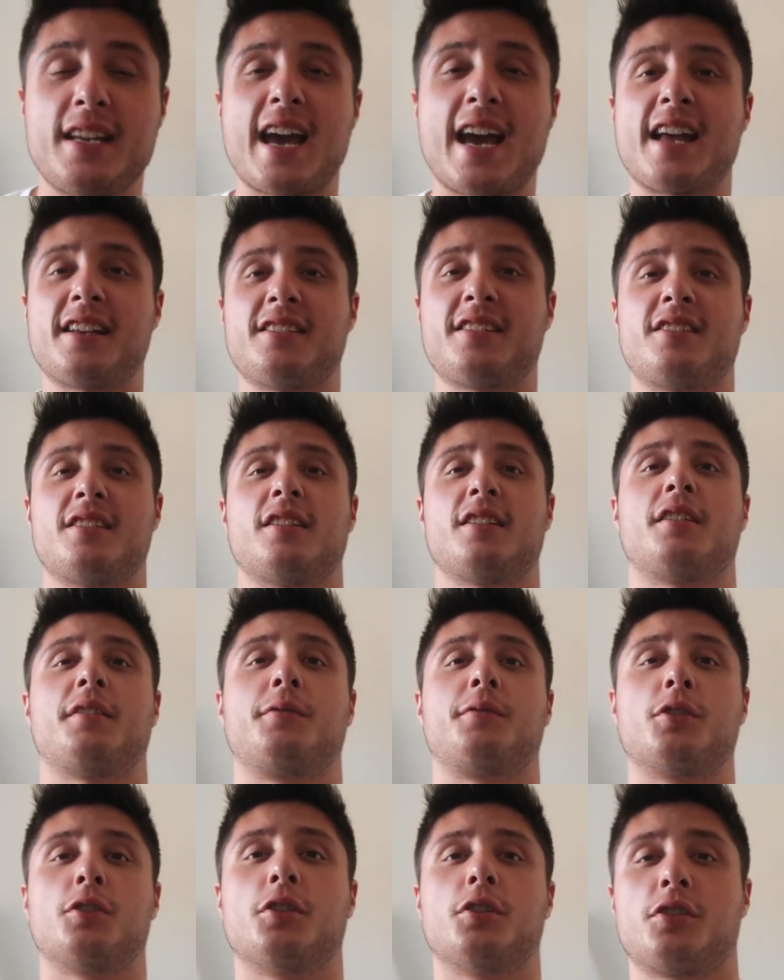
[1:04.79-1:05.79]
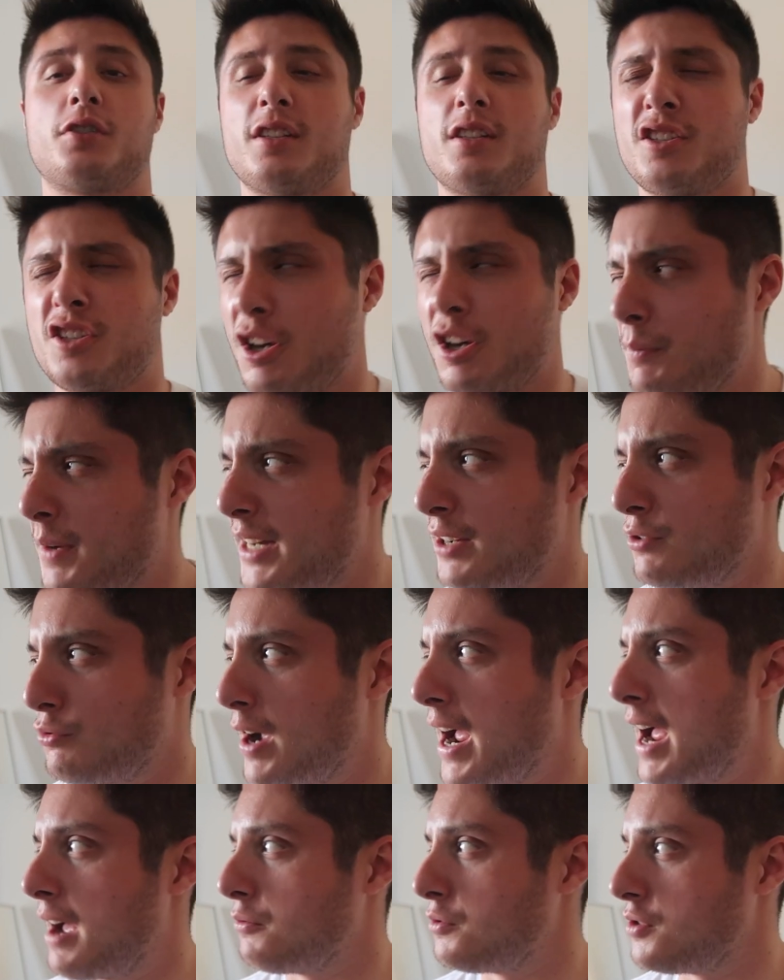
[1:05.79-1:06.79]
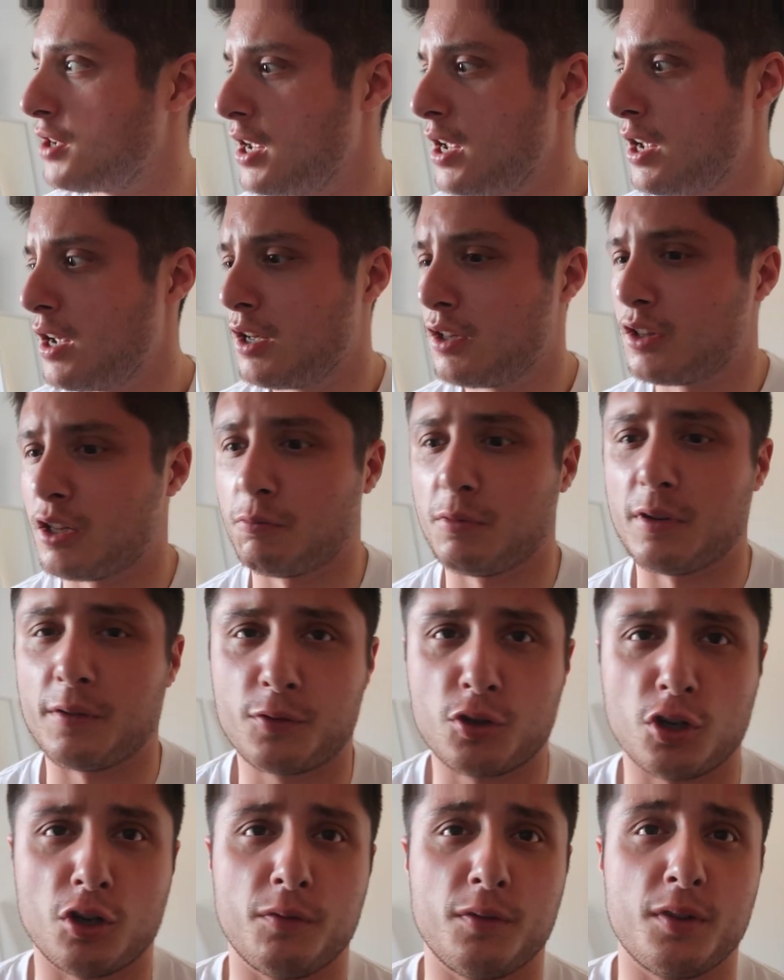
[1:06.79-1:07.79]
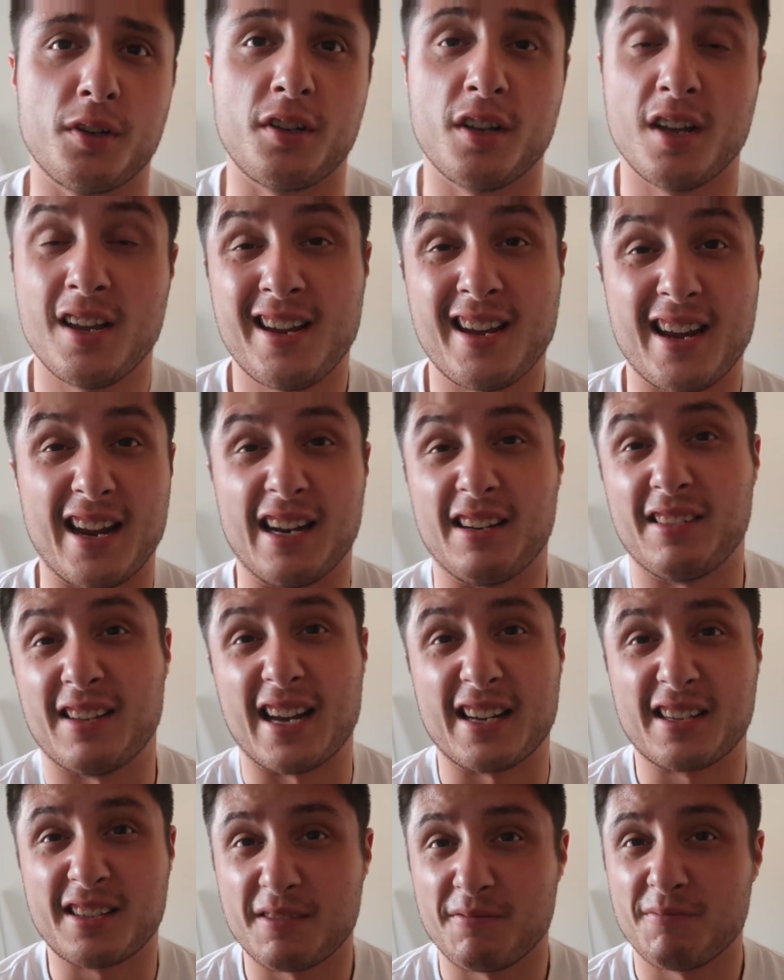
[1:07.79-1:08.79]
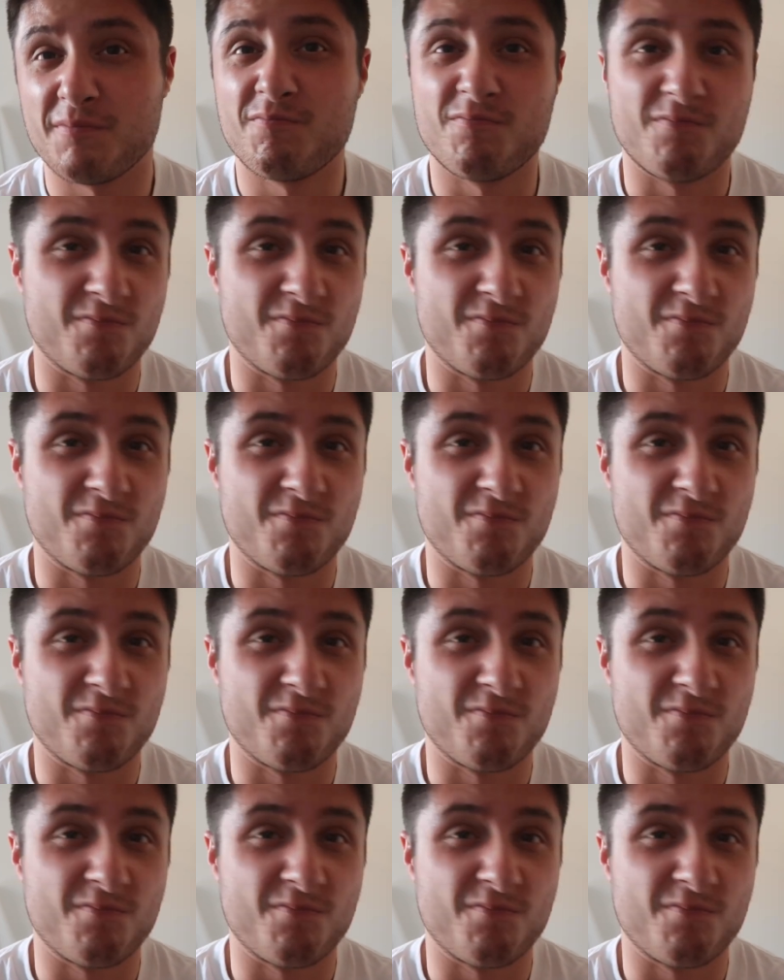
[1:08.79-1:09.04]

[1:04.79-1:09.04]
Yes, of course, there's so many grounds that we've covered in the last